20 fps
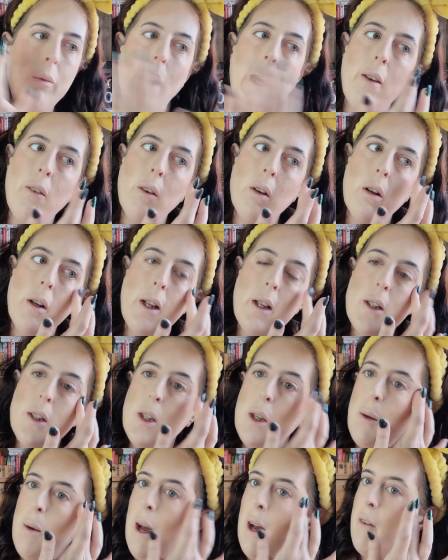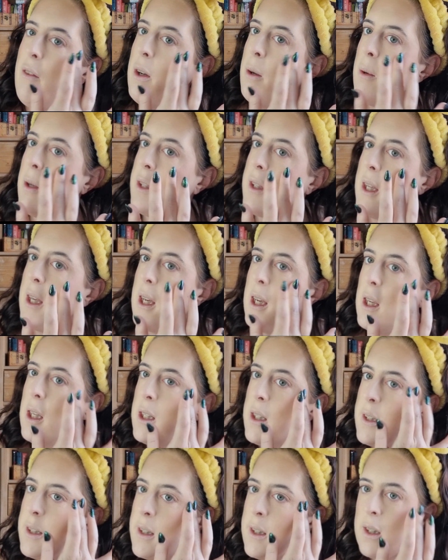I haven't gone in too heavy with
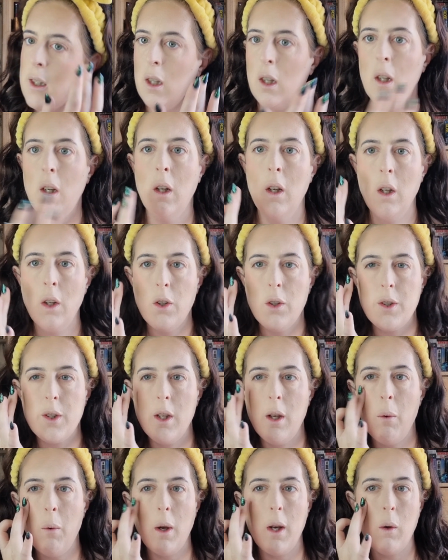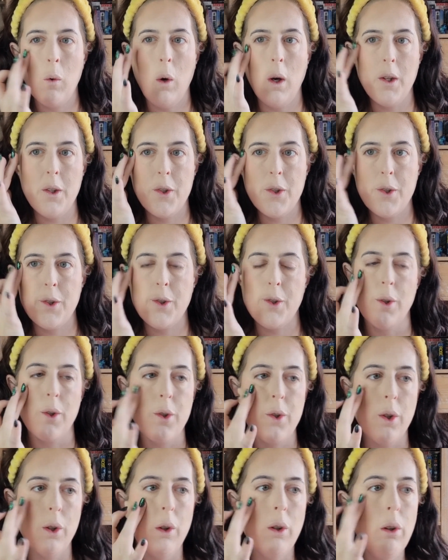this, just so I went quite
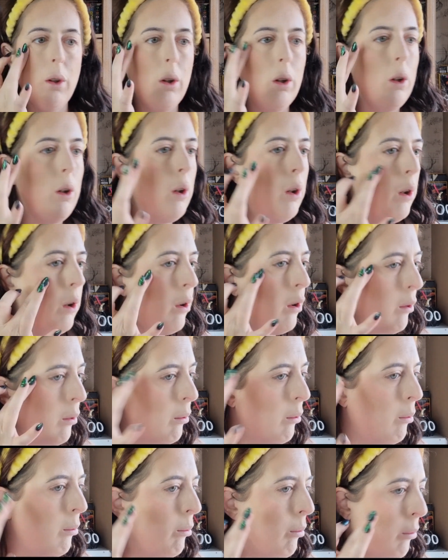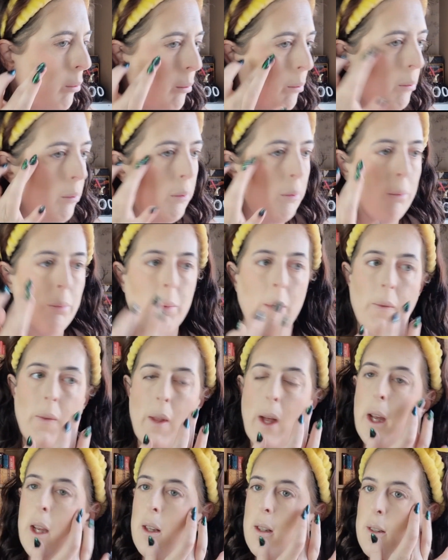subtle, but
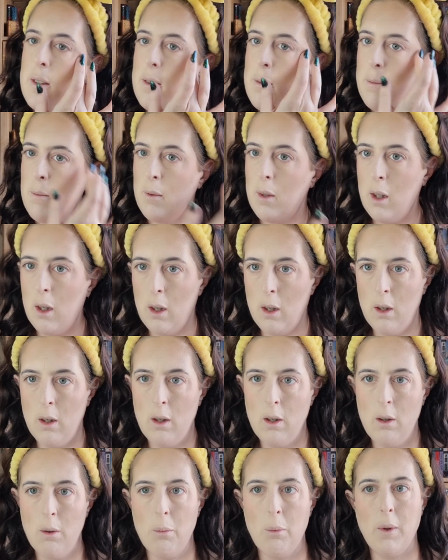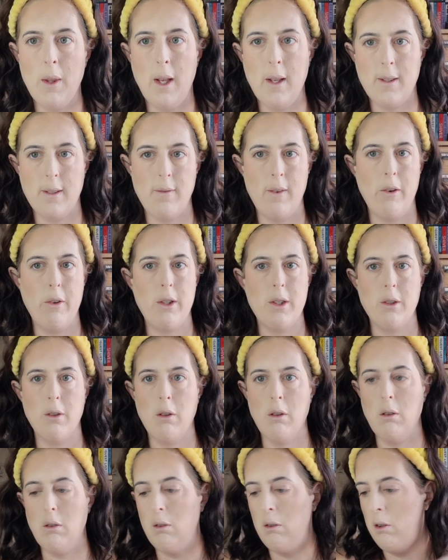that is very
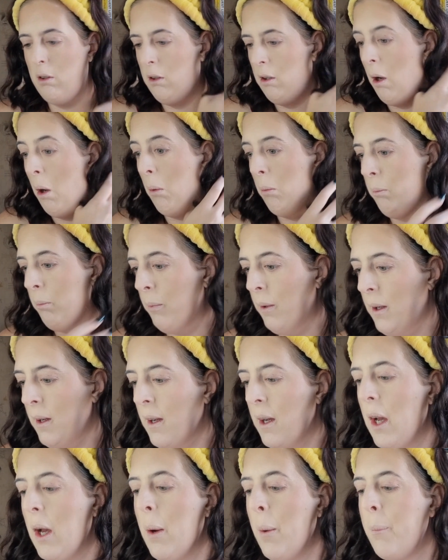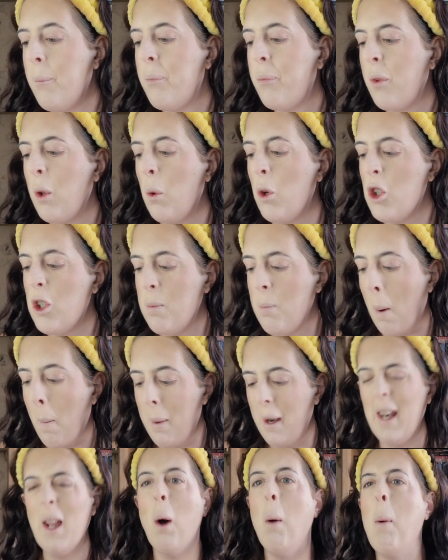subtle. We'll just
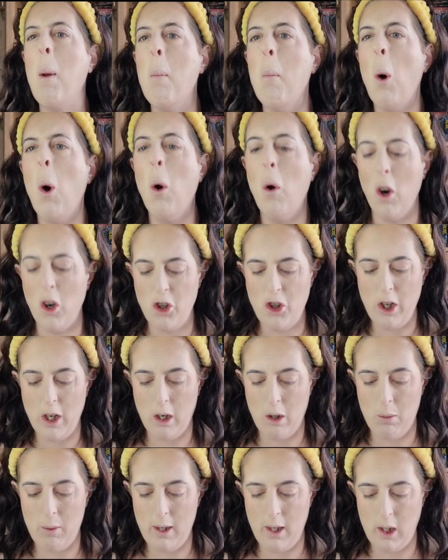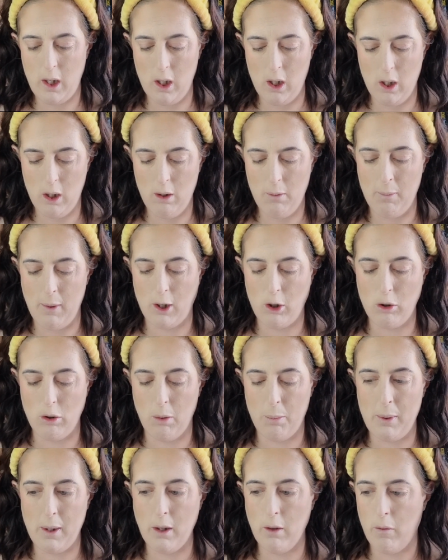pop a little bit more on, shall we? Make sure
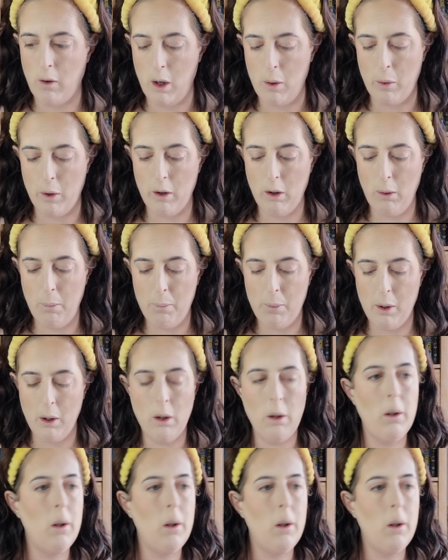I pick the right one up.